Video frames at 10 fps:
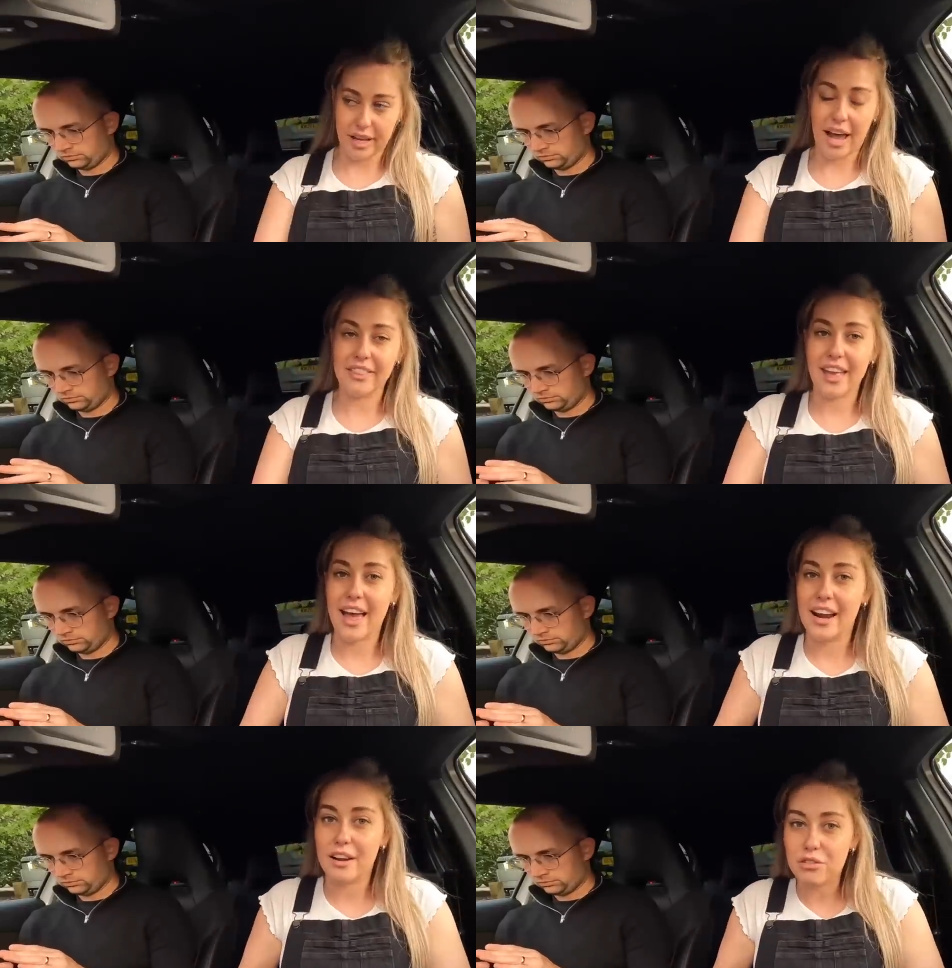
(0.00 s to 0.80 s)
Speaker 1: and
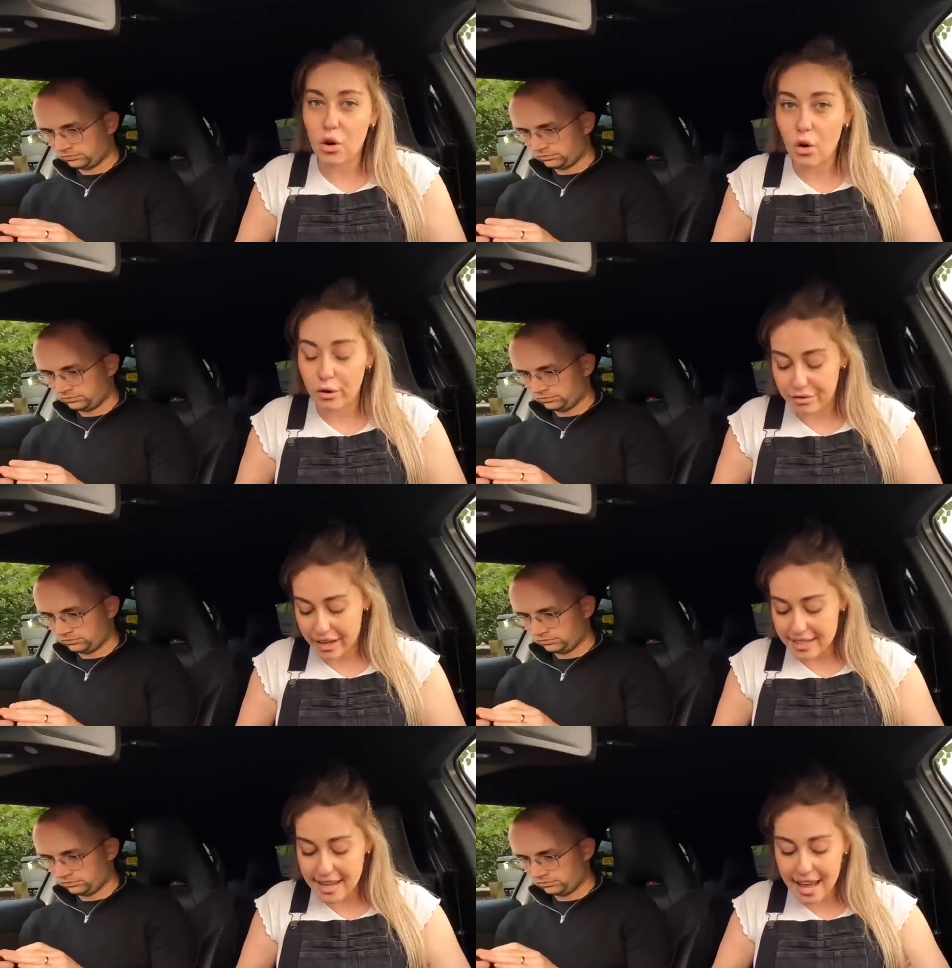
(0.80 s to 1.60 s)
then I've got
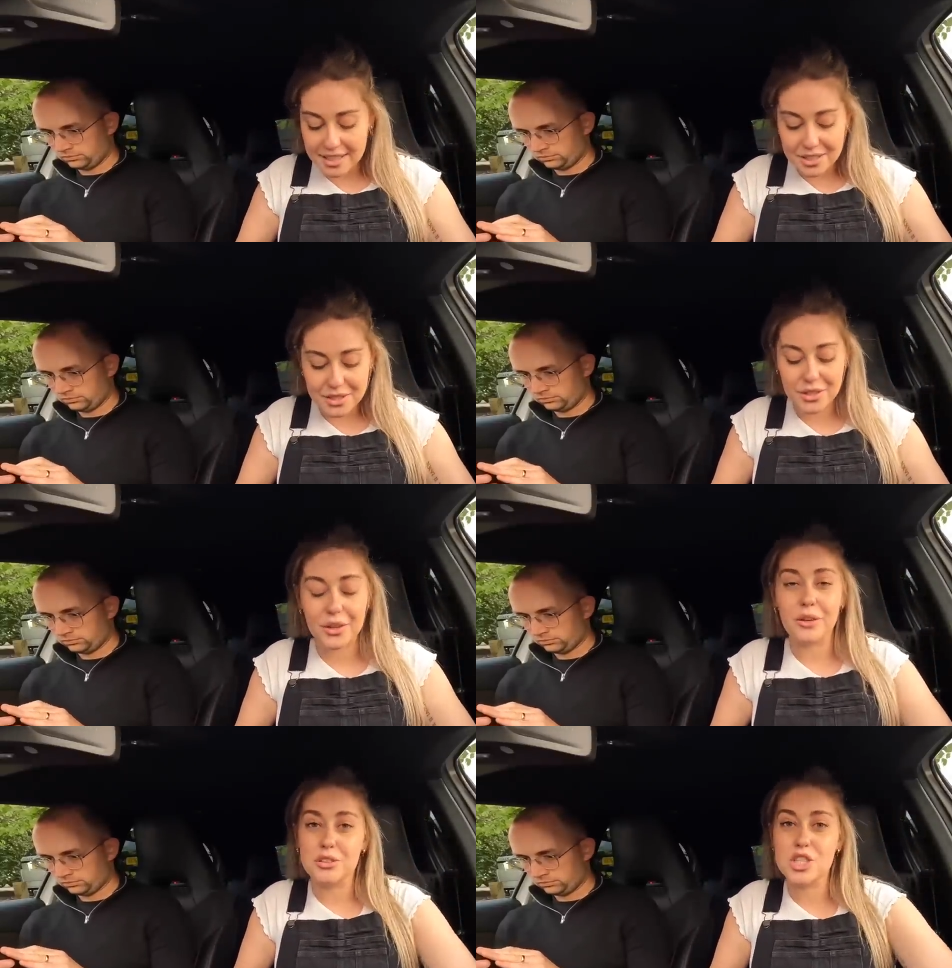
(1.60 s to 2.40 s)
fake tan to
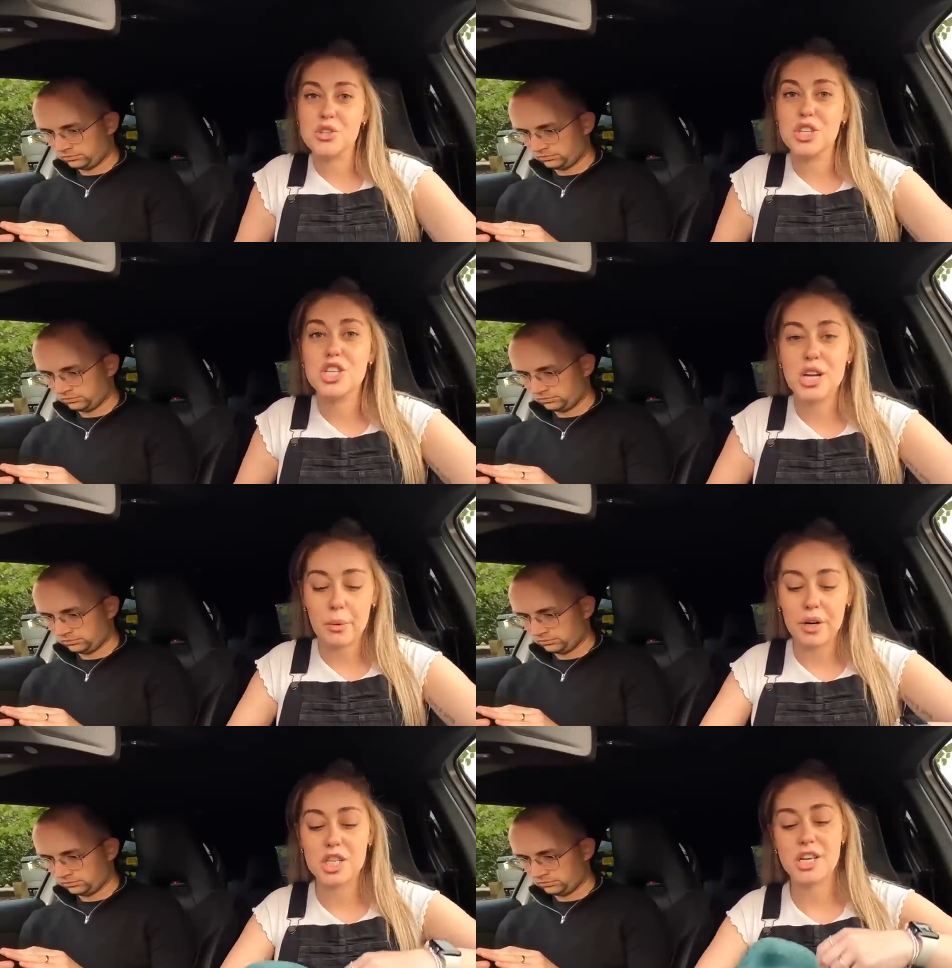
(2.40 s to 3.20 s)
do just gonna
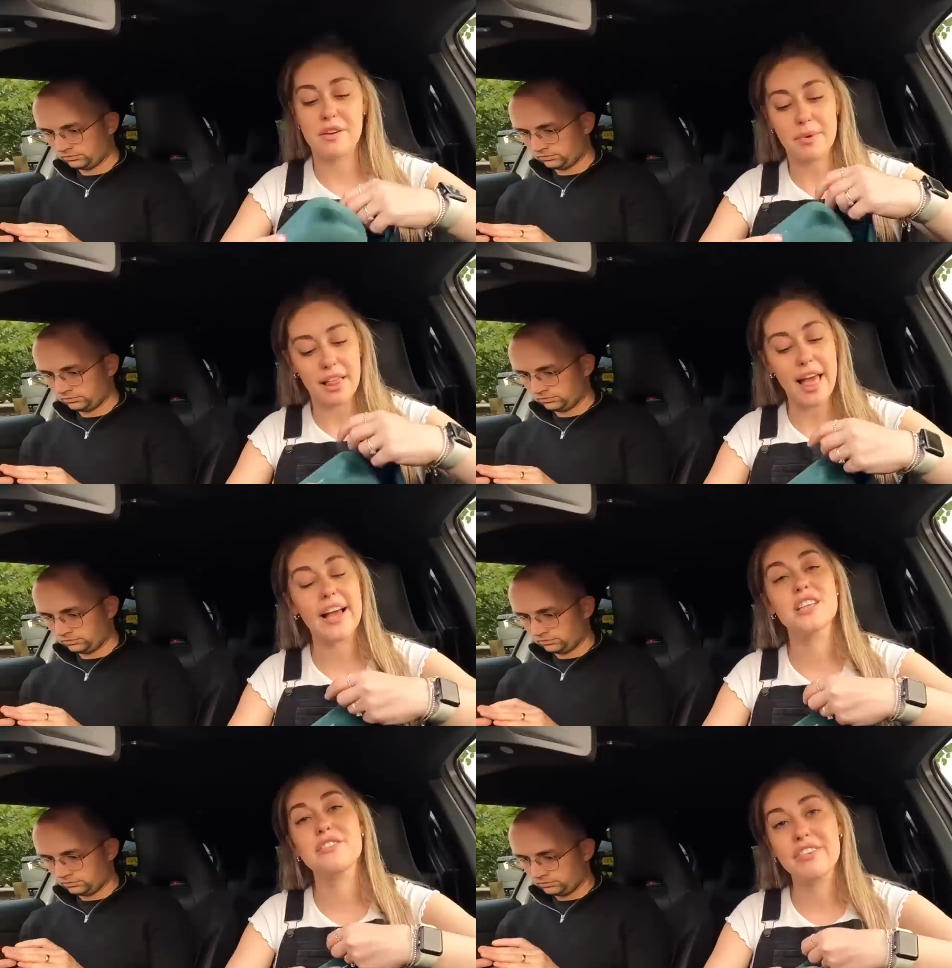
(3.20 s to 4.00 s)
shower shave my
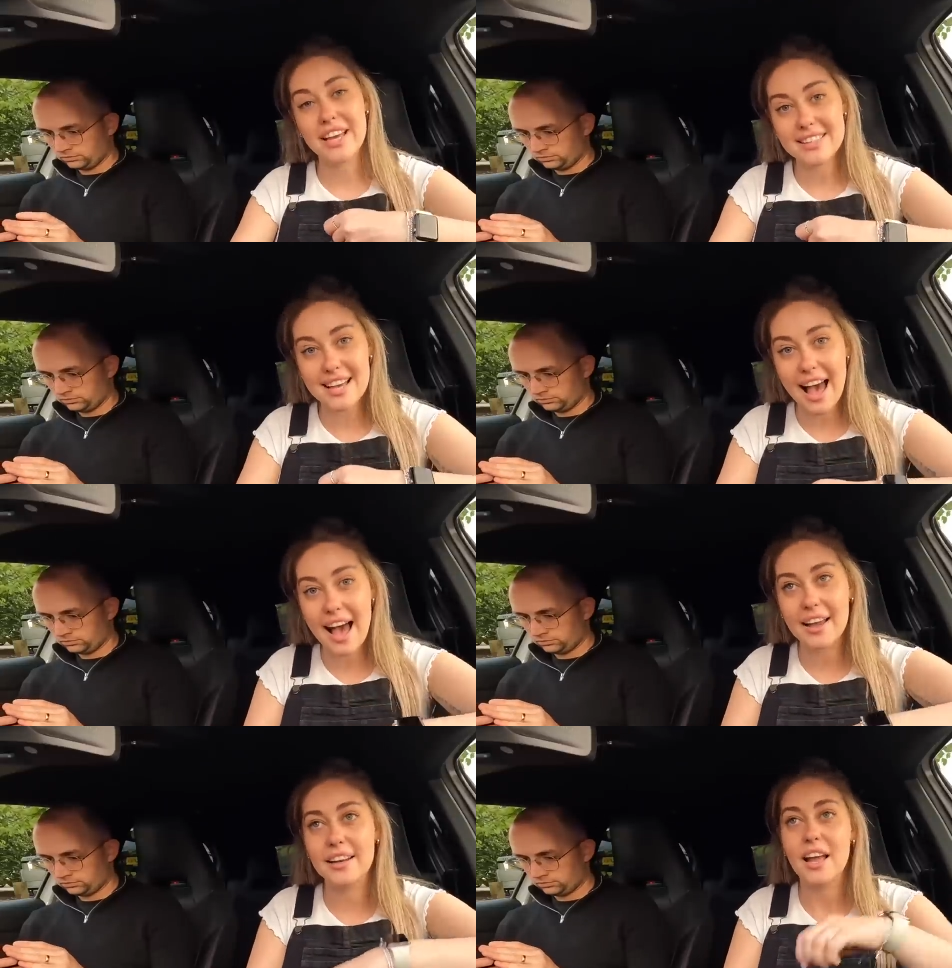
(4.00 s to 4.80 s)
legs fake
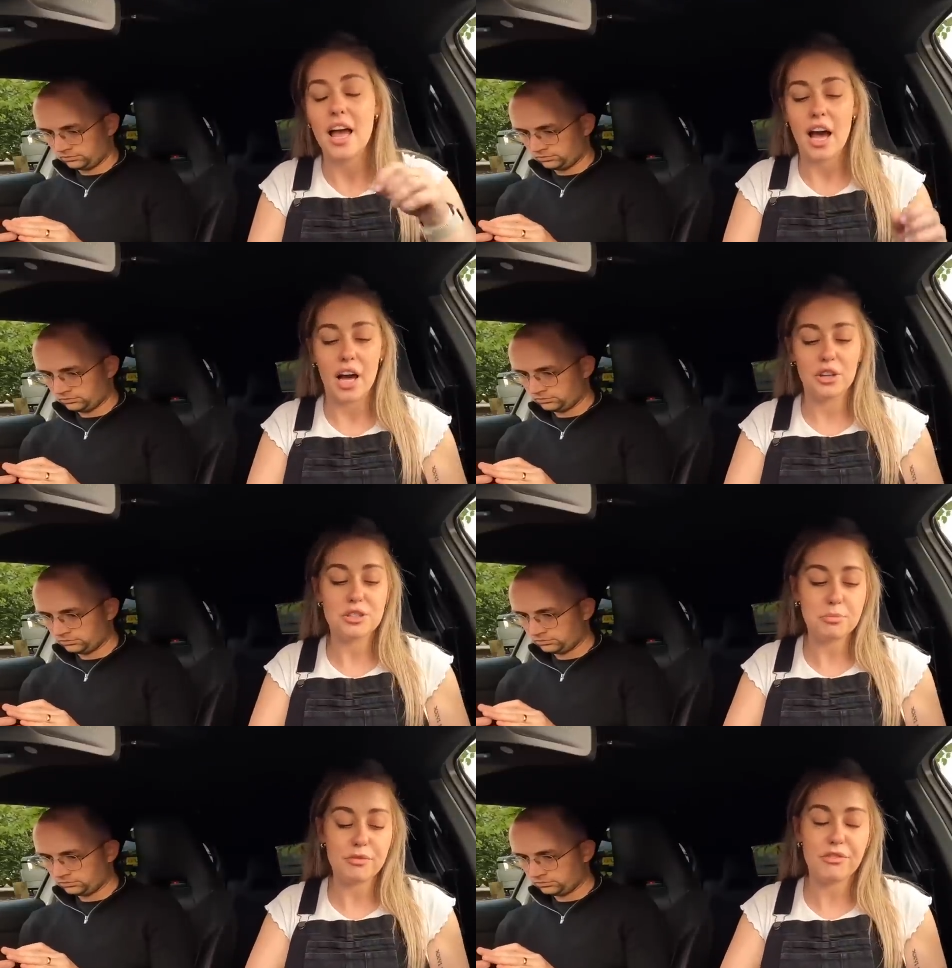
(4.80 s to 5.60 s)
tan I
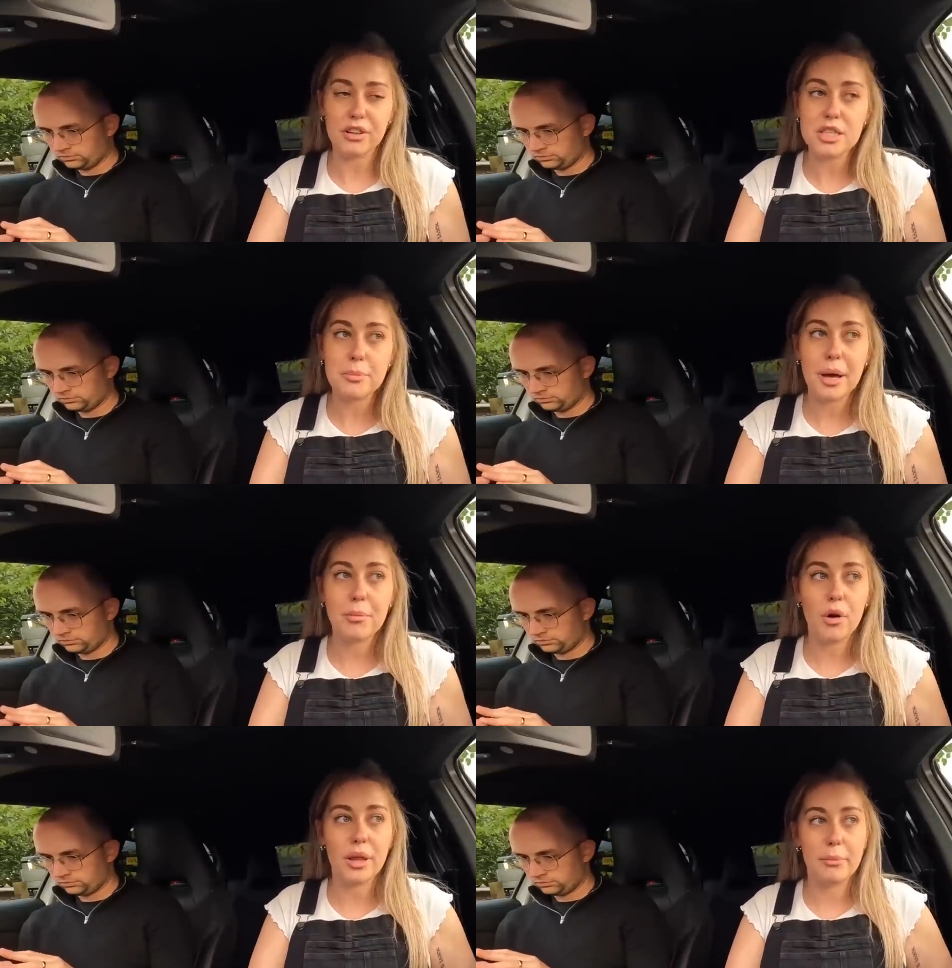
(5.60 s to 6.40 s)
use filter
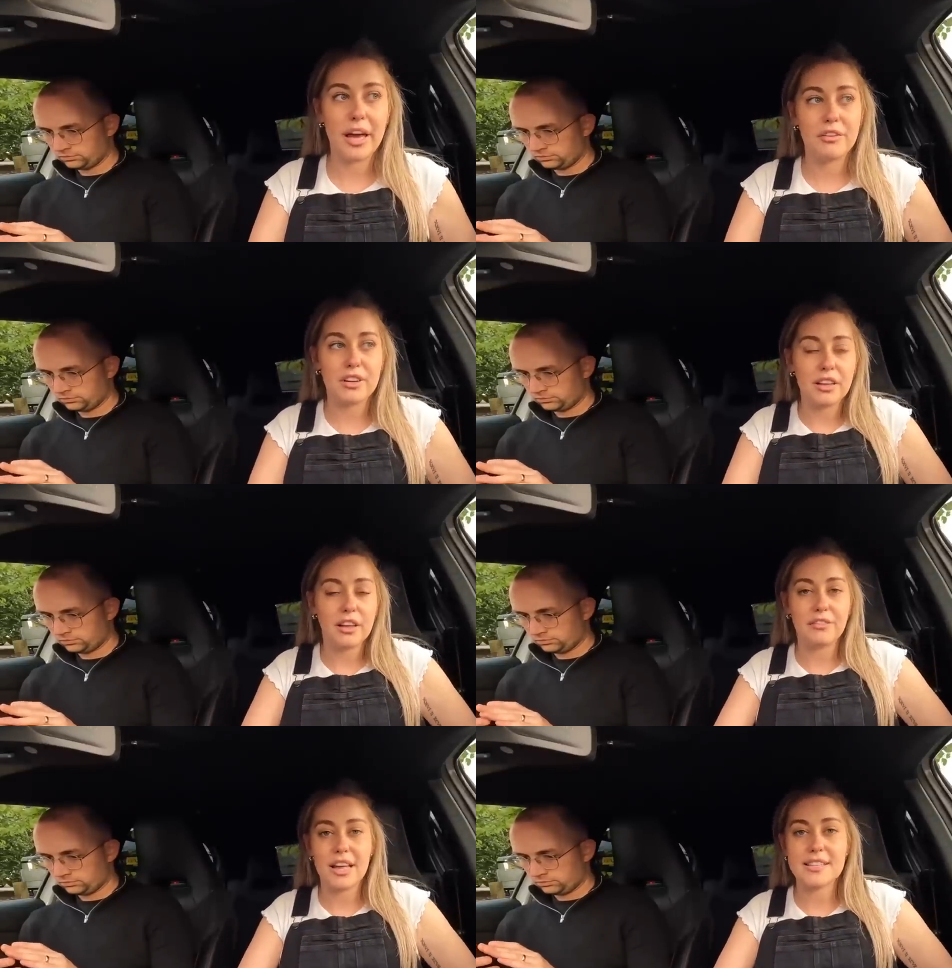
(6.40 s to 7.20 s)
by Molly-Mae I
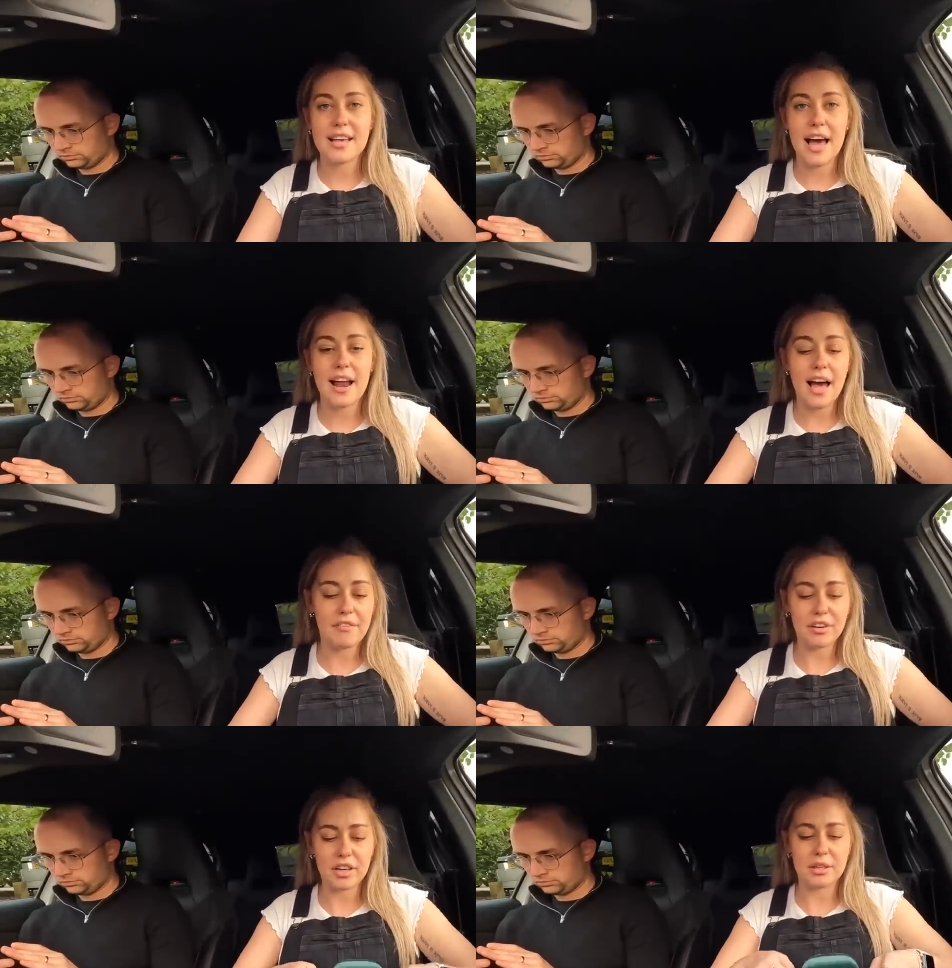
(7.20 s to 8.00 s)
really love that tan I
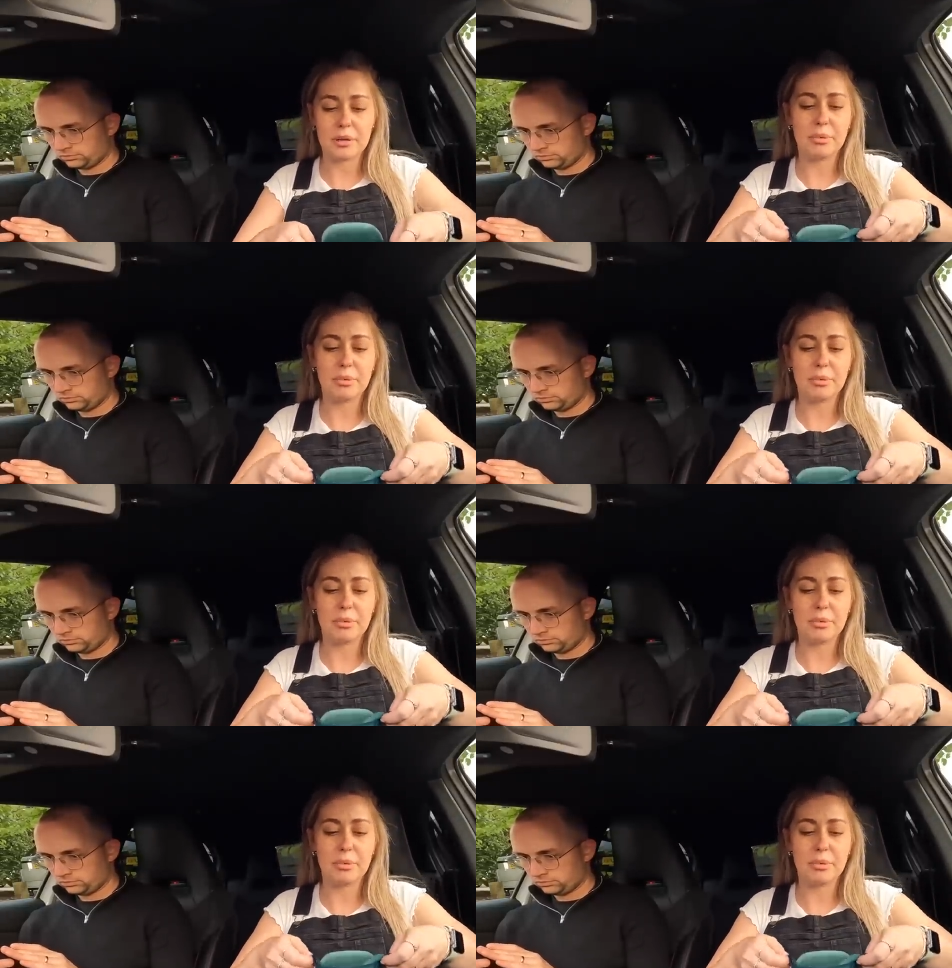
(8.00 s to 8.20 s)
have heard